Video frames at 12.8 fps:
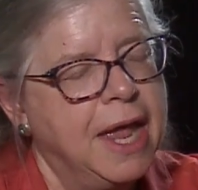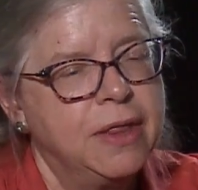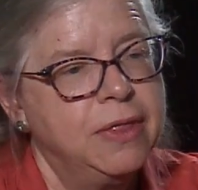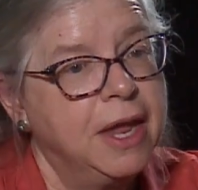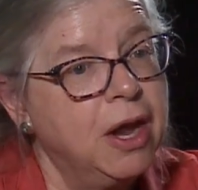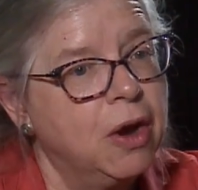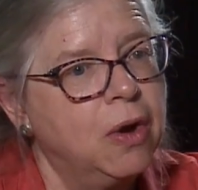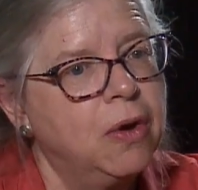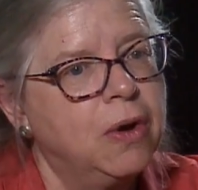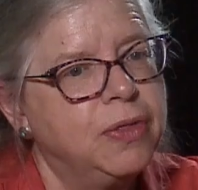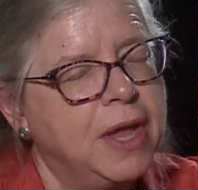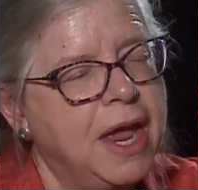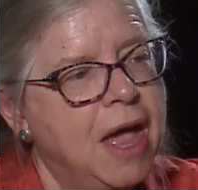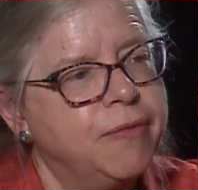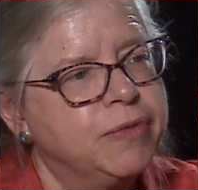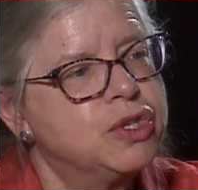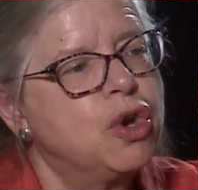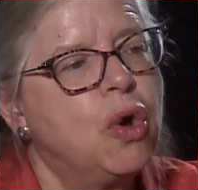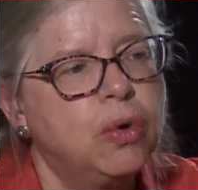And there, they
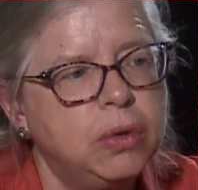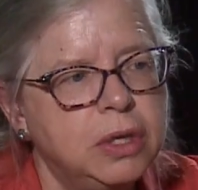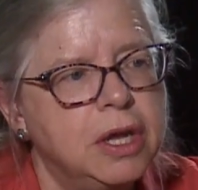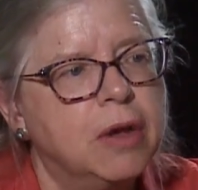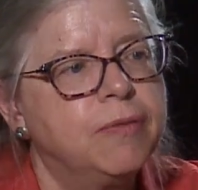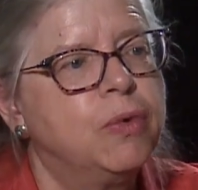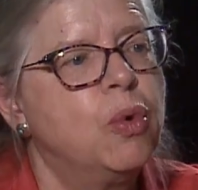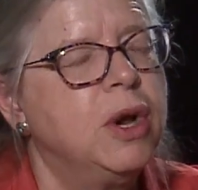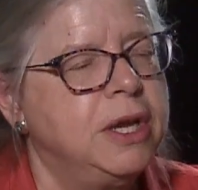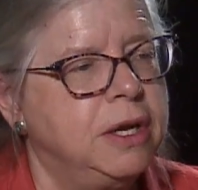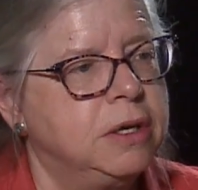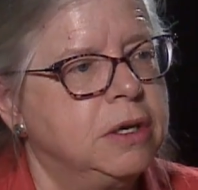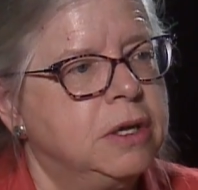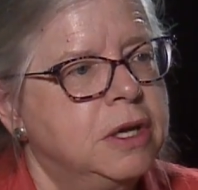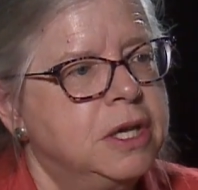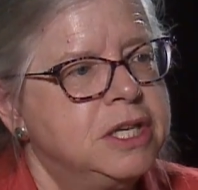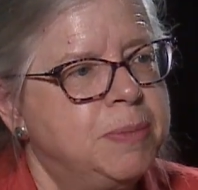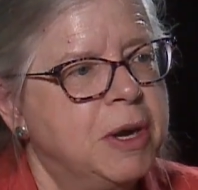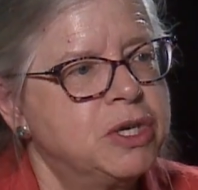have totally avoided
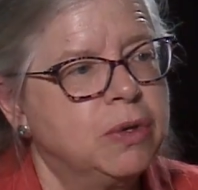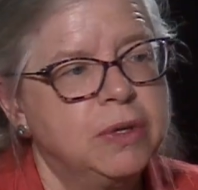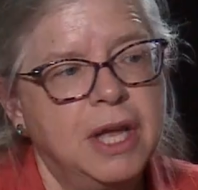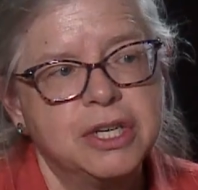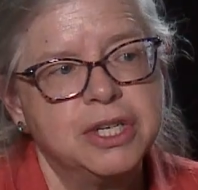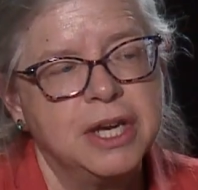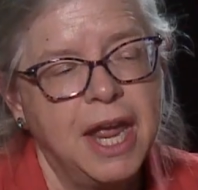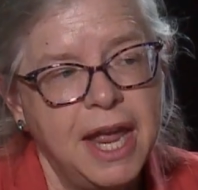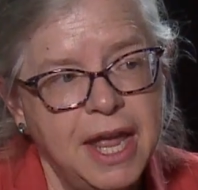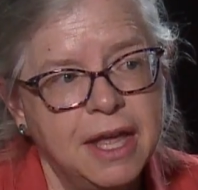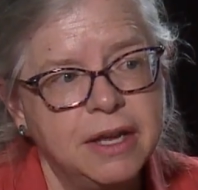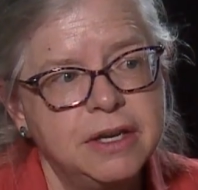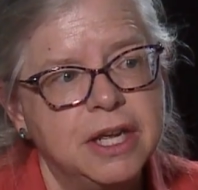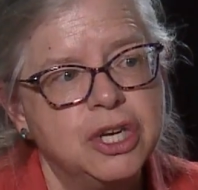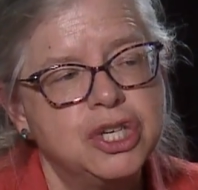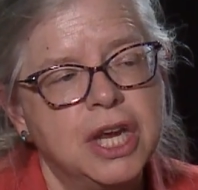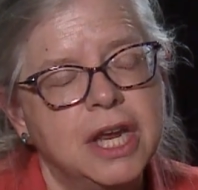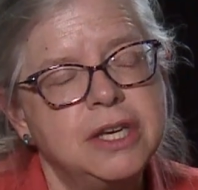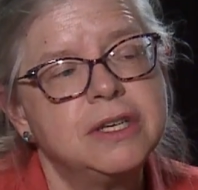special election, and it
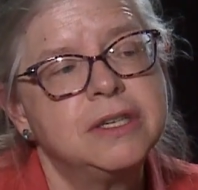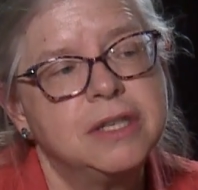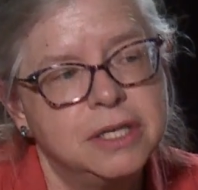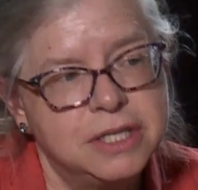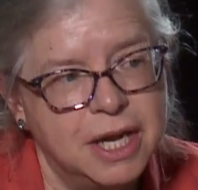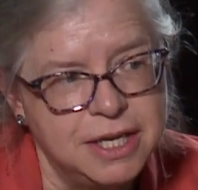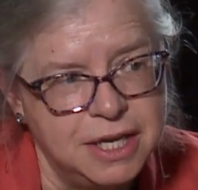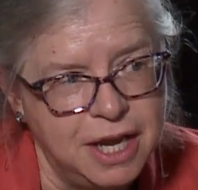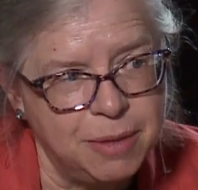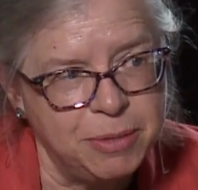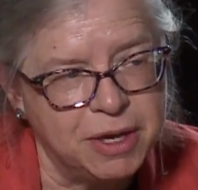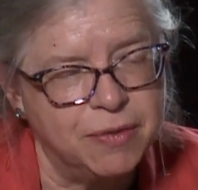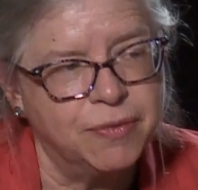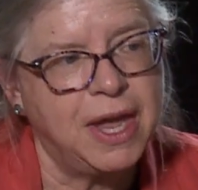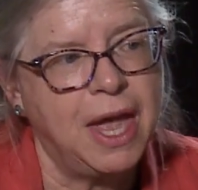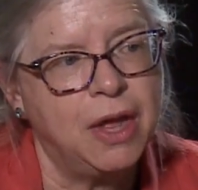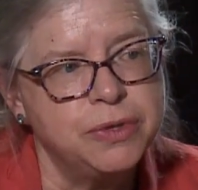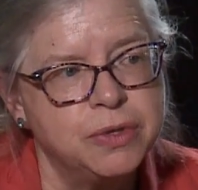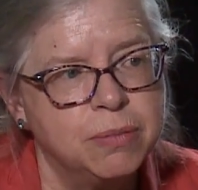changes the dynamic of council